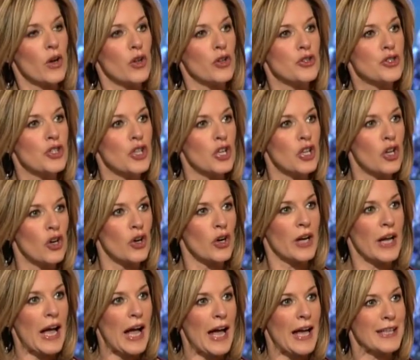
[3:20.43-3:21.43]
on to
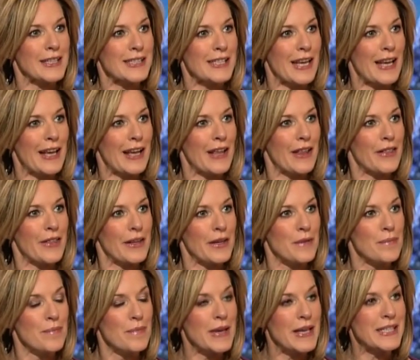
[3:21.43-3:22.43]
look at uh,
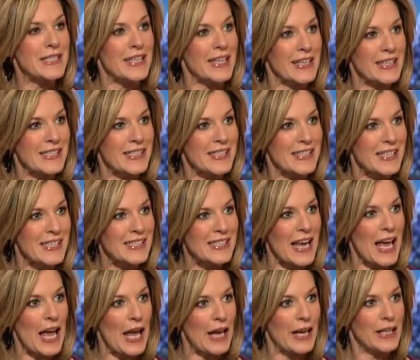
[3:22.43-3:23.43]
the meetings
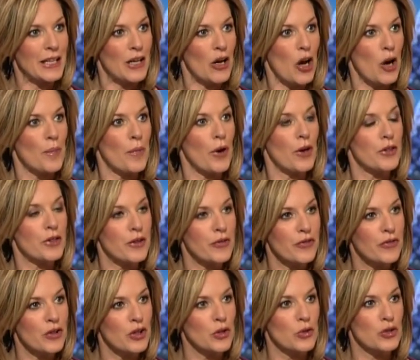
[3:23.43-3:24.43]
today about the
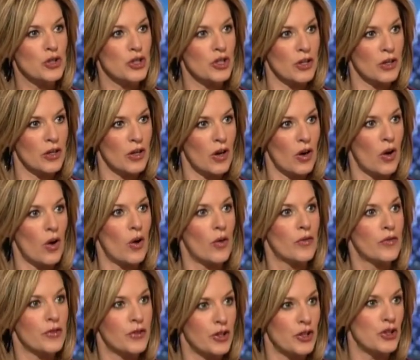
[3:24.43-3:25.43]
future
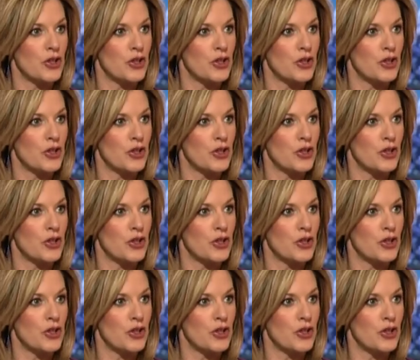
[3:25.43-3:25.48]
of the